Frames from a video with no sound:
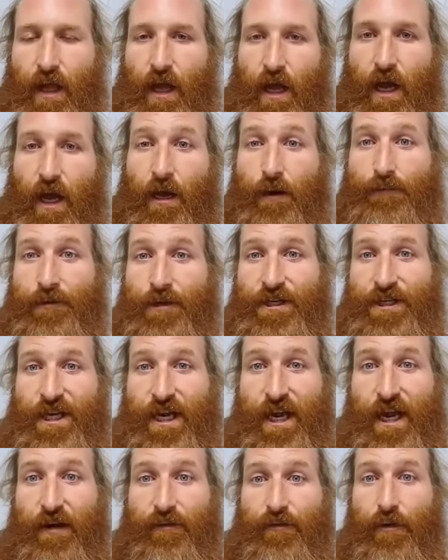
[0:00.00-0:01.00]
I
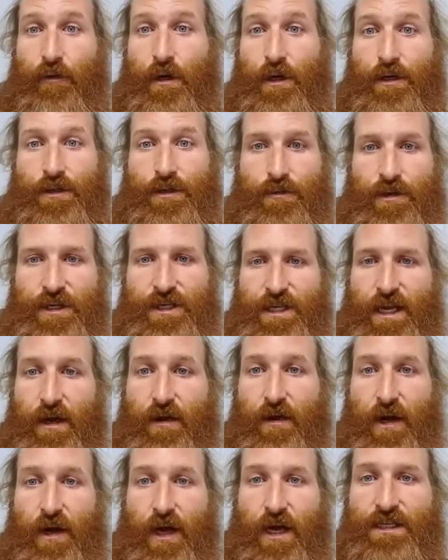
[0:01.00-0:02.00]
appreciate everyone who's reached out
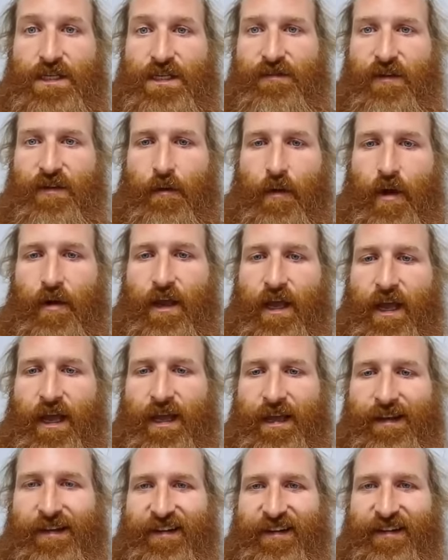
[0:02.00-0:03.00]
and asked if I'm
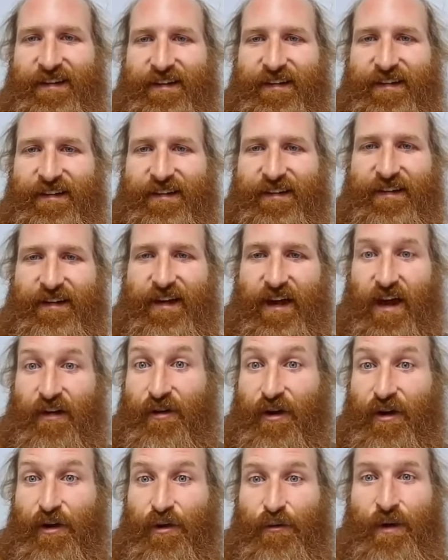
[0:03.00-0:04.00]
okay. I've
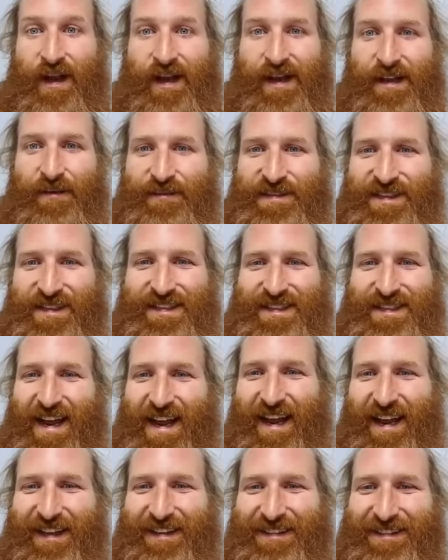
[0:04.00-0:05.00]
got all my limbs
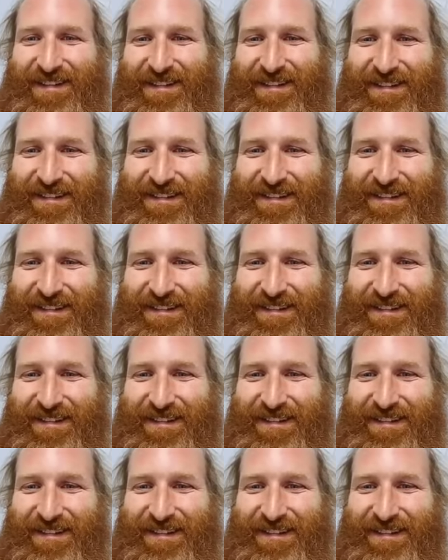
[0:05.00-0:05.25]
intact.